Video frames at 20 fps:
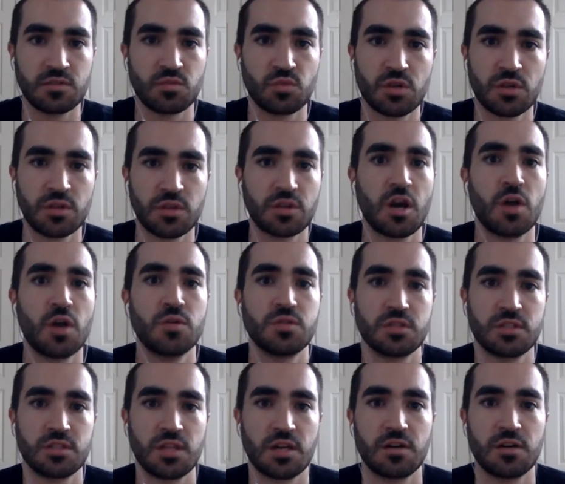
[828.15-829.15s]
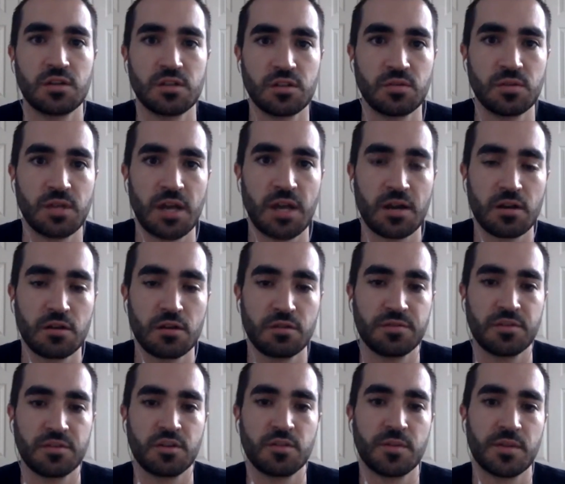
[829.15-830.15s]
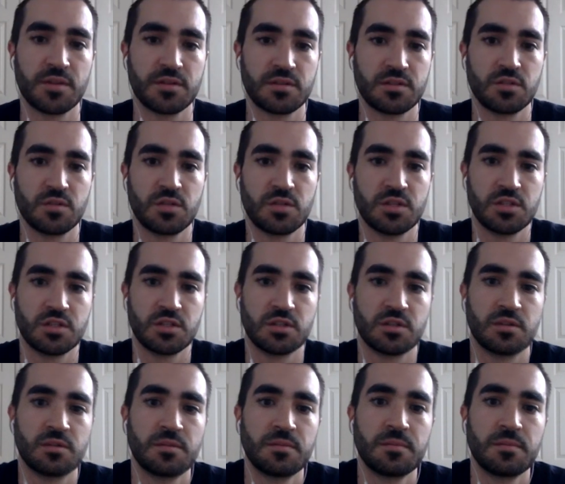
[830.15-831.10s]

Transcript: What are the coaches telling you, and how are you feeling about the situation?